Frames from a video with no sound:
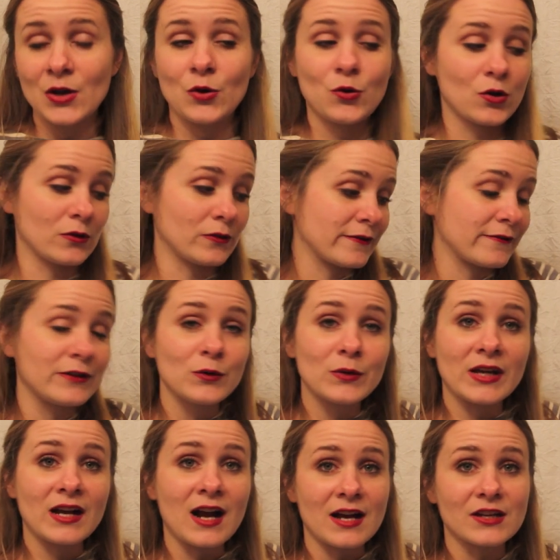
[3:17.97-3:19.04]
who are
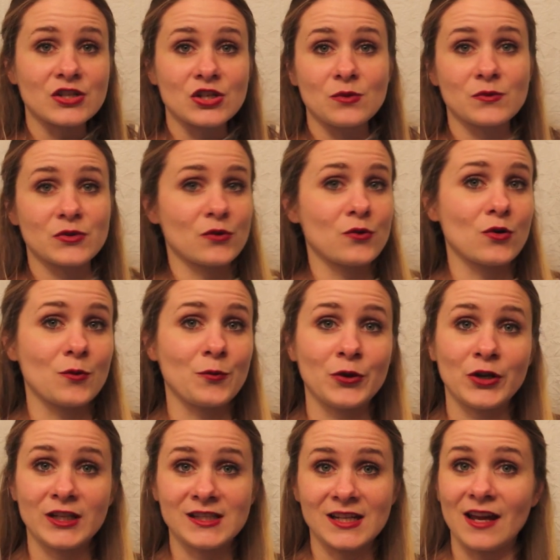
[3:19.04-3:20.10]
reviewing costumes or
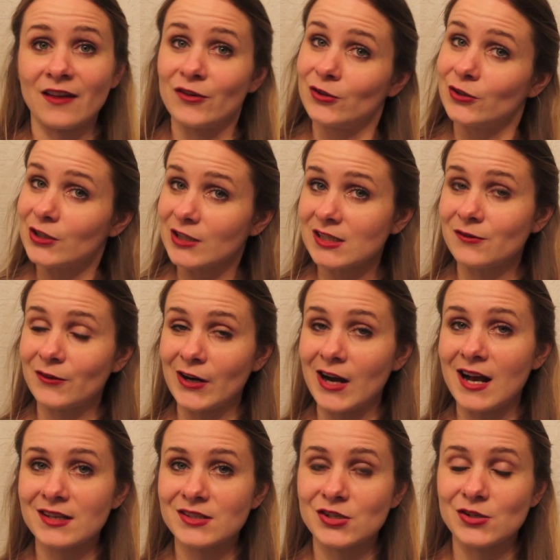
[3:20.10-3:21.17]
putting together looks for
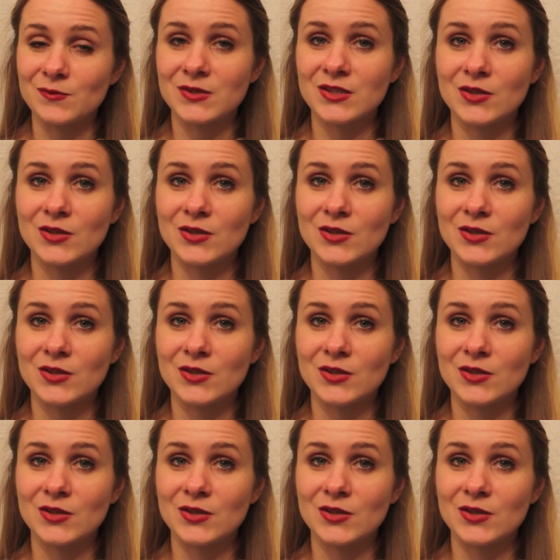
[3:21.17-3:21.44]
costumes.